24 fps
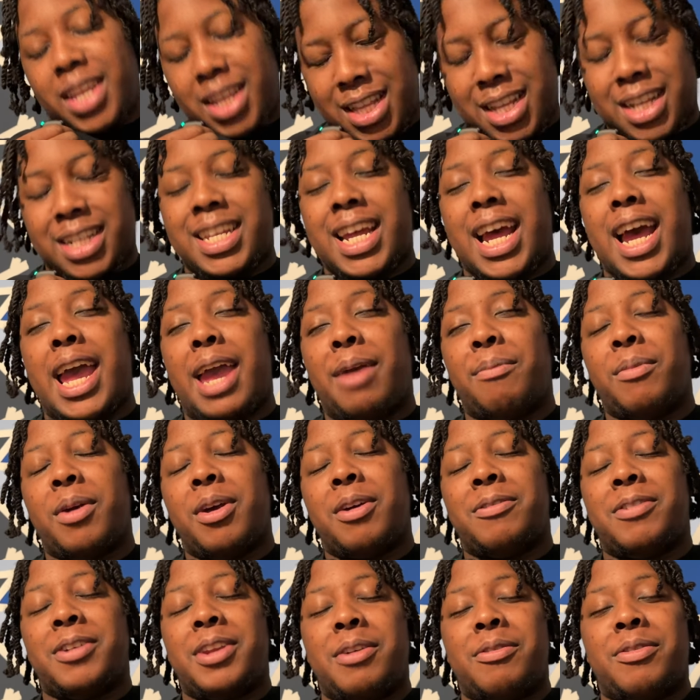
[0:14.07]
The time
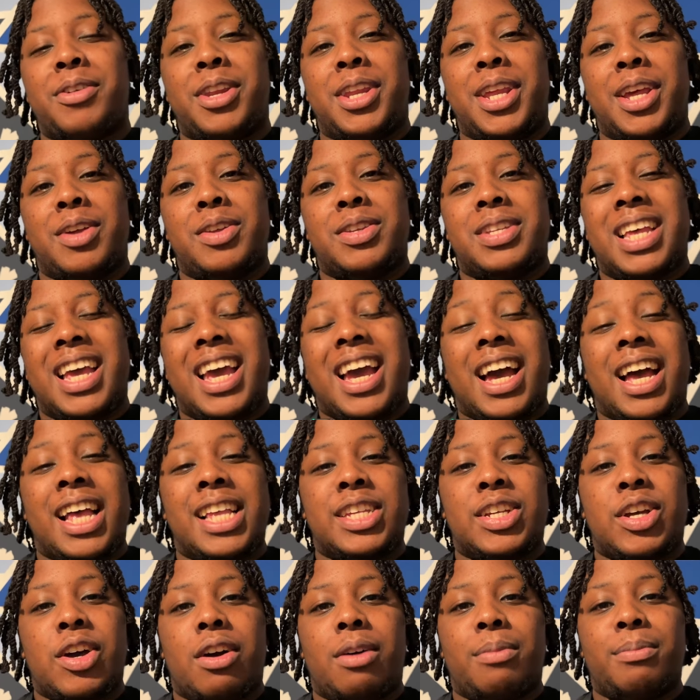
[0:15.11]
for the videos
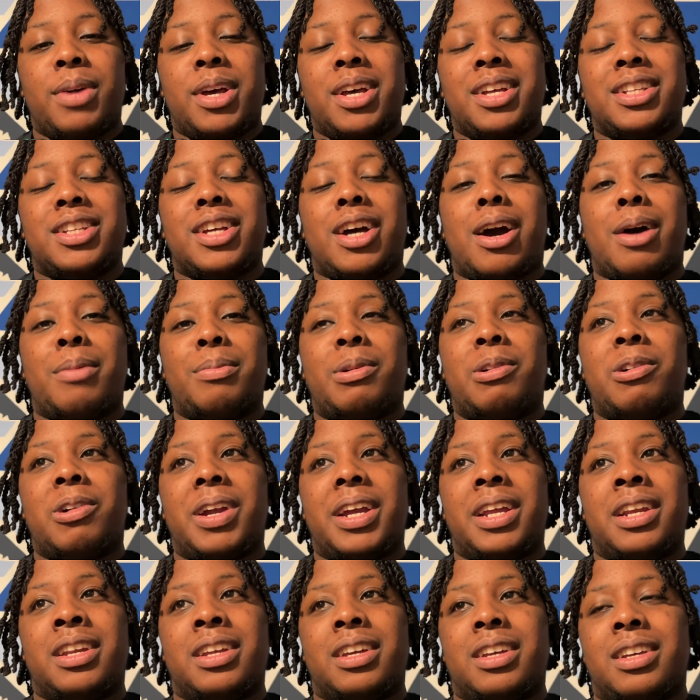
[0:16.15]
has come to
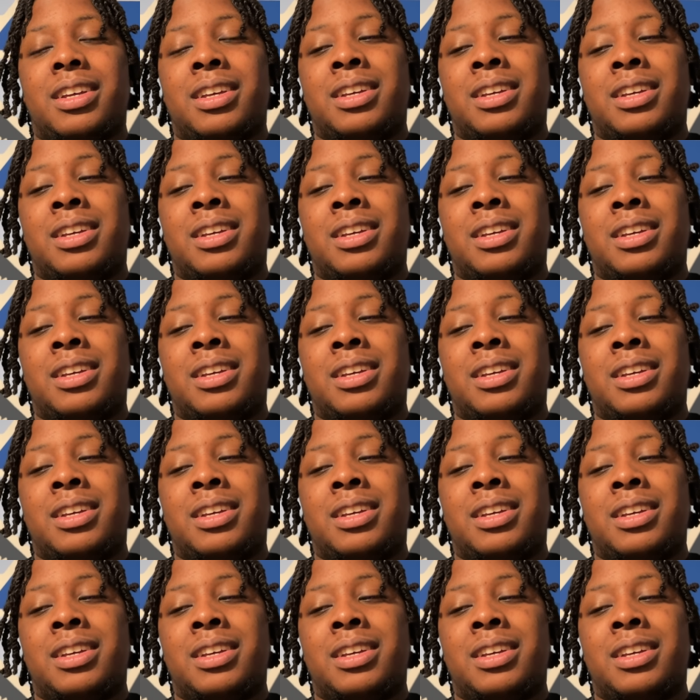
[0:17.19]
upgrade.